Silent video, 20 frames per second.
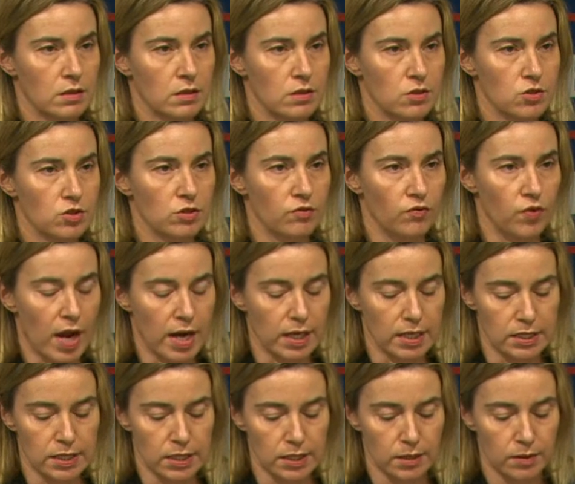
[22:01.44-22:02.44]

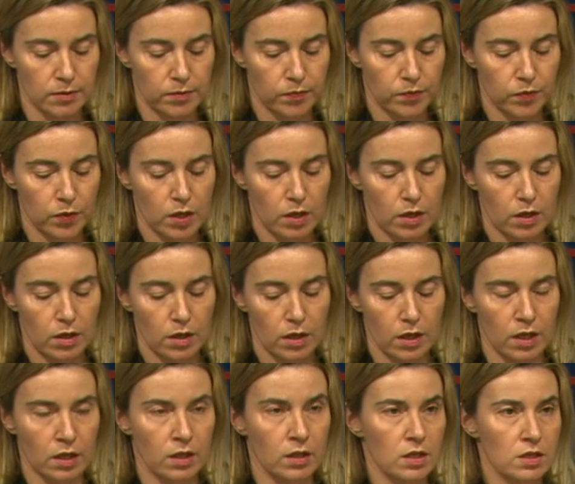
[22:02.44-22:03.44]
sovereignty
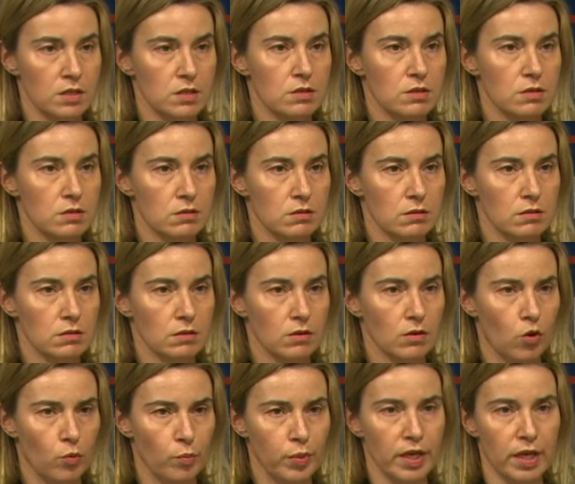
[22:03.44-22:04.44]
in this
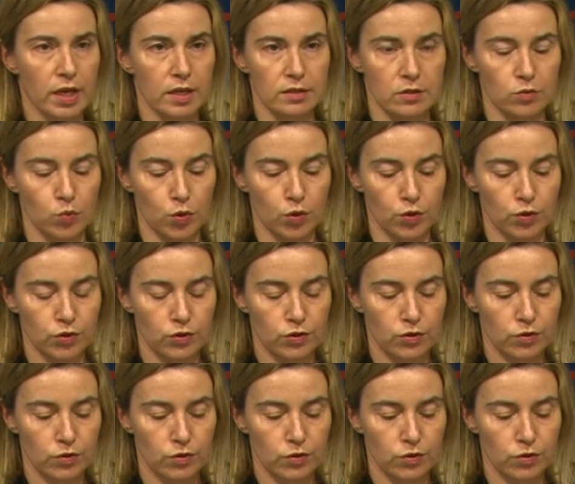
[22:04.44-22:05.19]
complicated world.